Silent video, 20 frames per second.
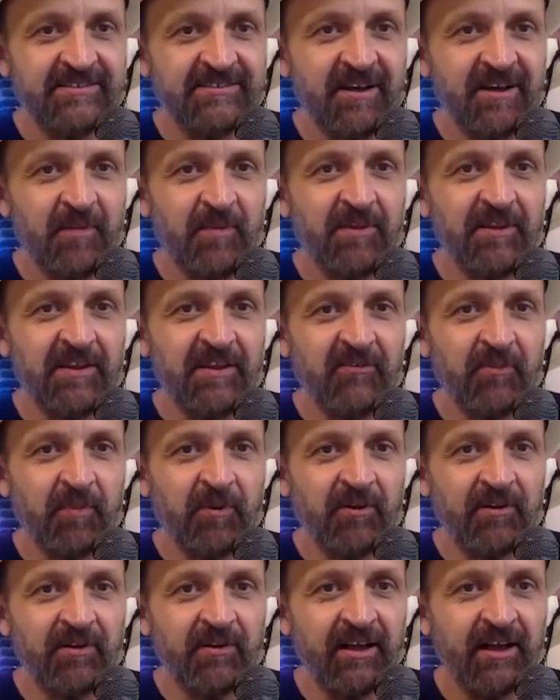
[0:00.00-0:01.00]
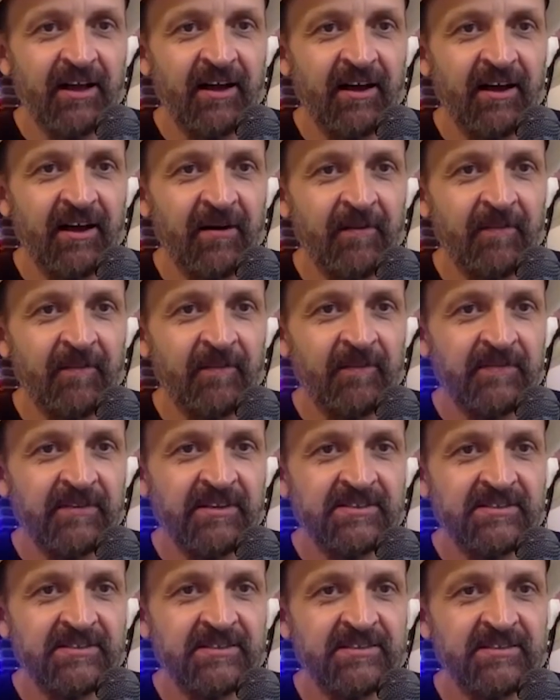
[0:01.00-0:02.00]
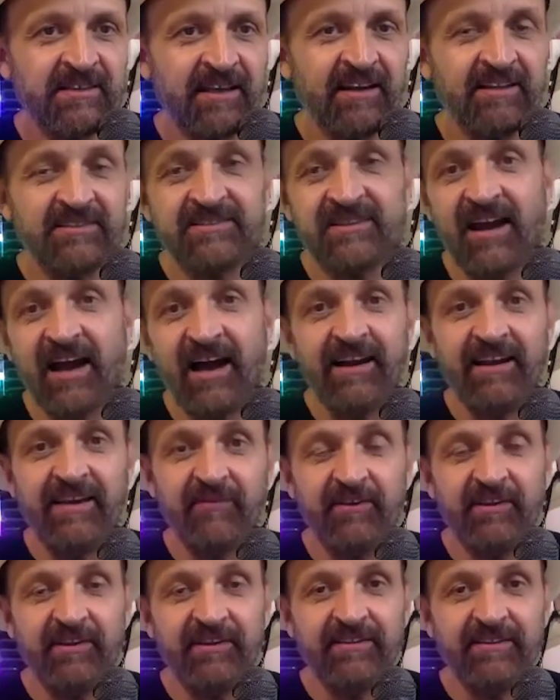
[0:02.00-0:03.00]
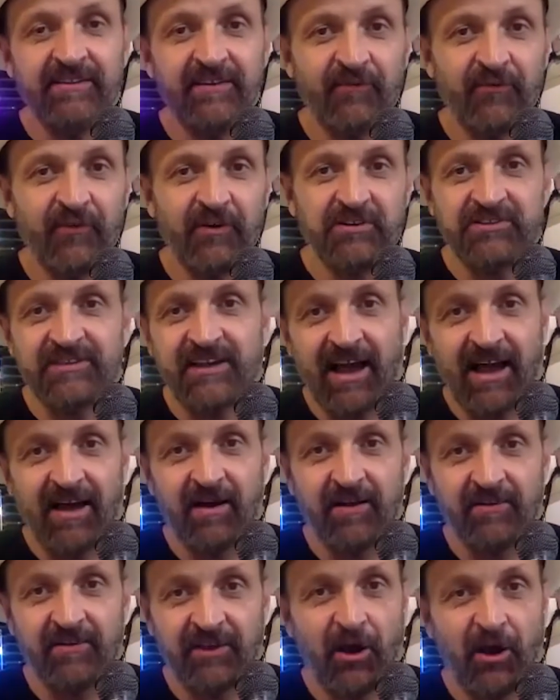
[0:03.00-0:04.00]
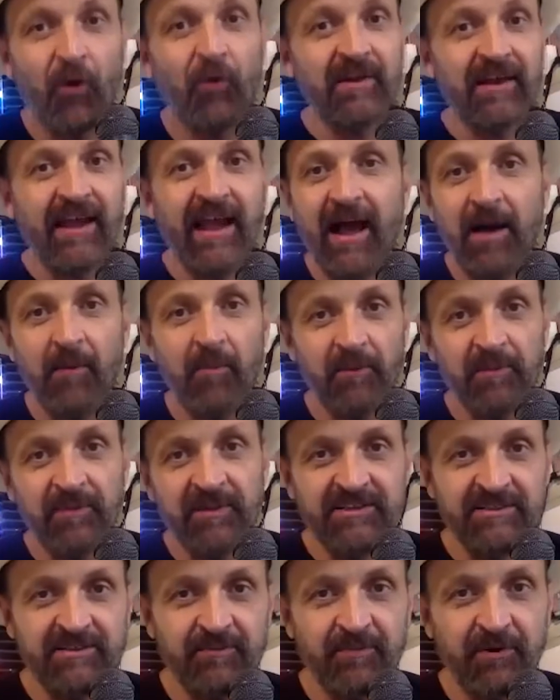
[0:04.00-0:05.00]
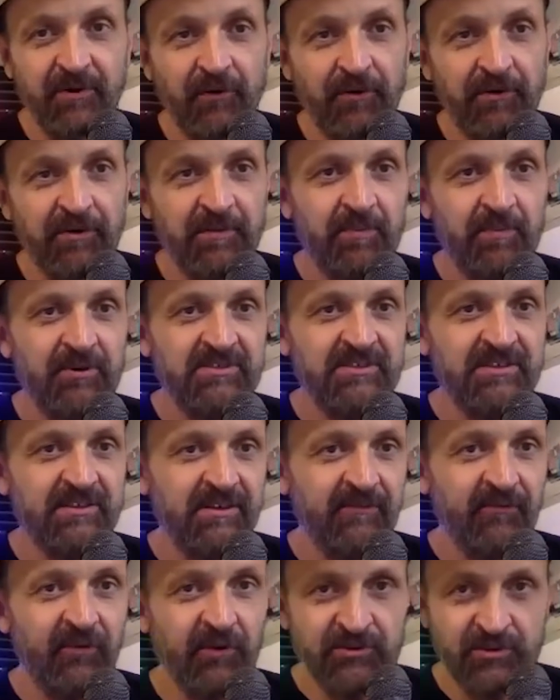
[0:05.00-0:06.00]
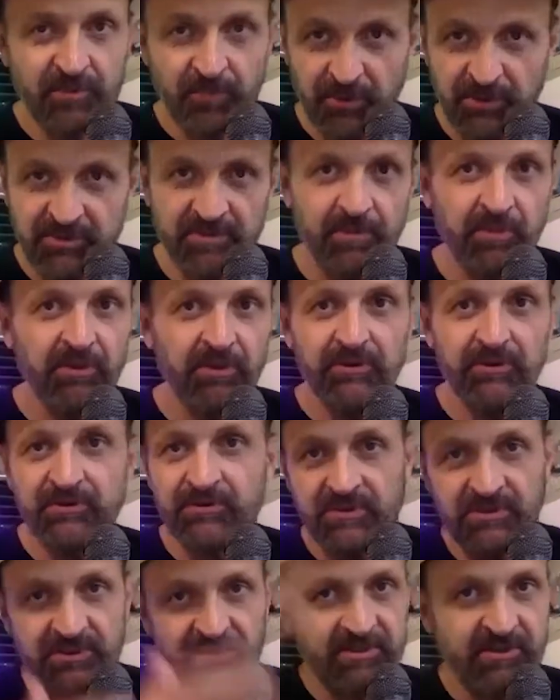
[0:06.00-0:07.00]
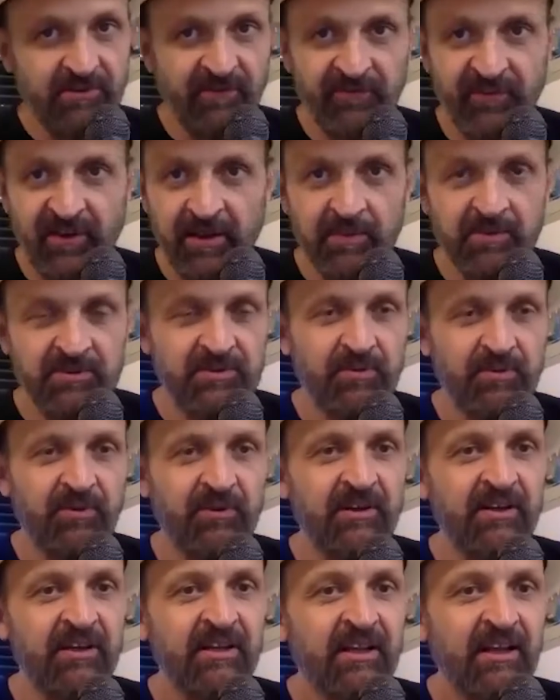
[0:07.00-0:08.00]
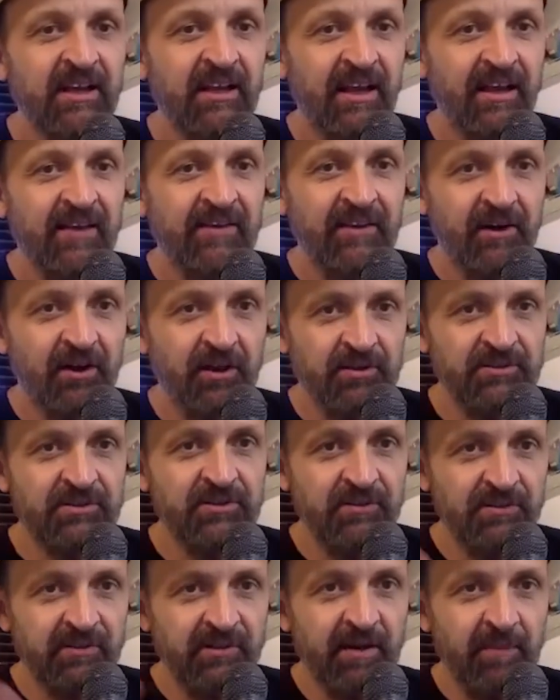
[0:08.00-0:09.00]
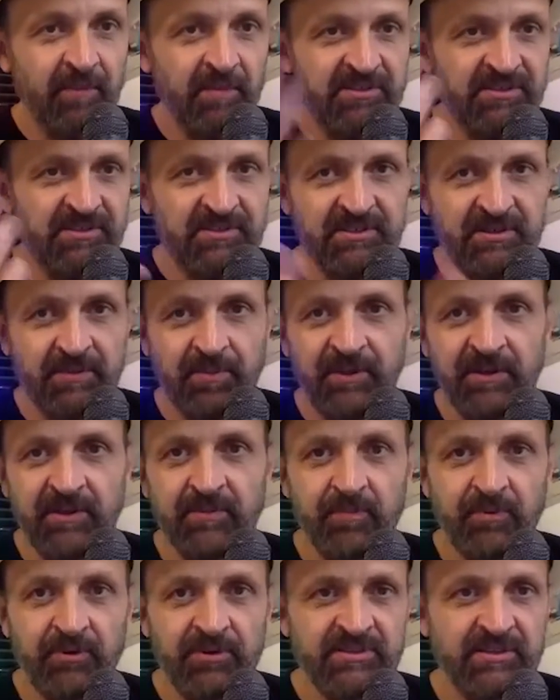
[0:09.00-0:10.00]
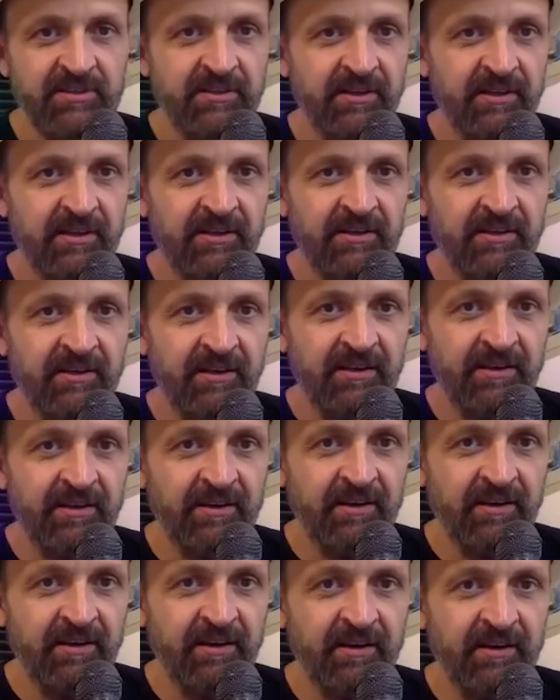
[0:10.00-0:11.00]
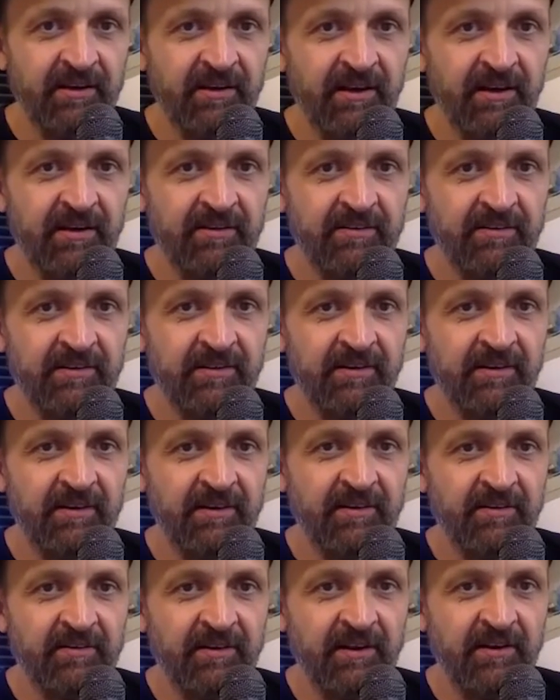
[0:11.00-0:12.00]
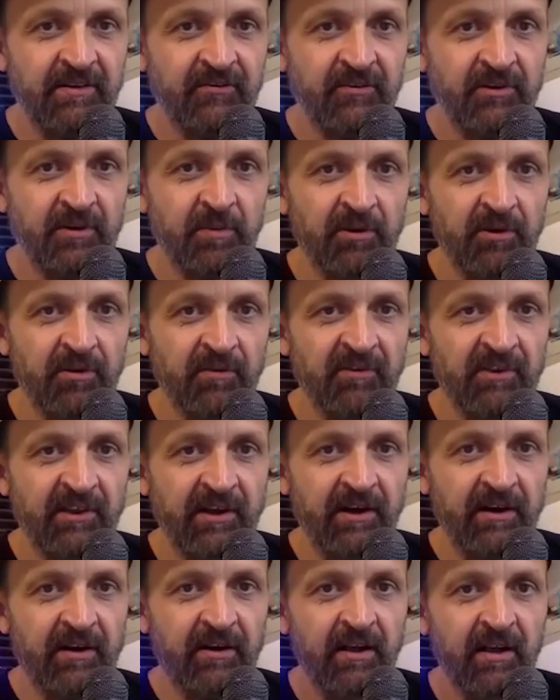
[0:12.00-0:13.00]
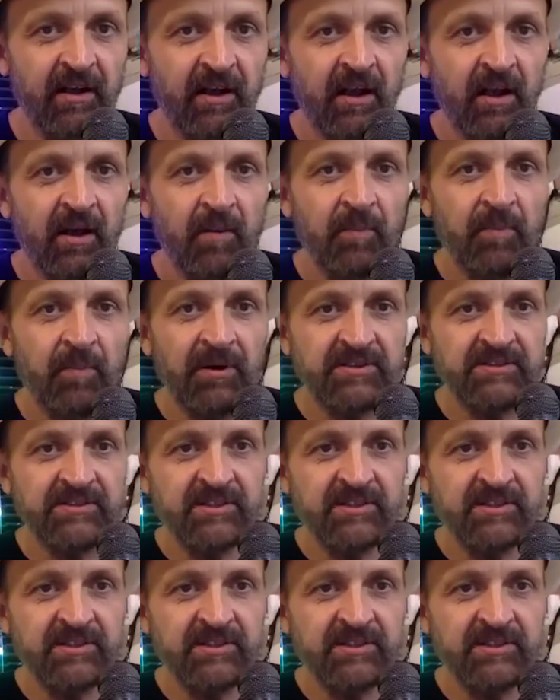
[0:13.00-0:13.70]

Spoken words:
unbelievable. This is, and it's not even the only album that he recorded in prison. He Folsom Prison Blues, which is a famous one, and then also that Mississippi prison that he got in trouble over there. But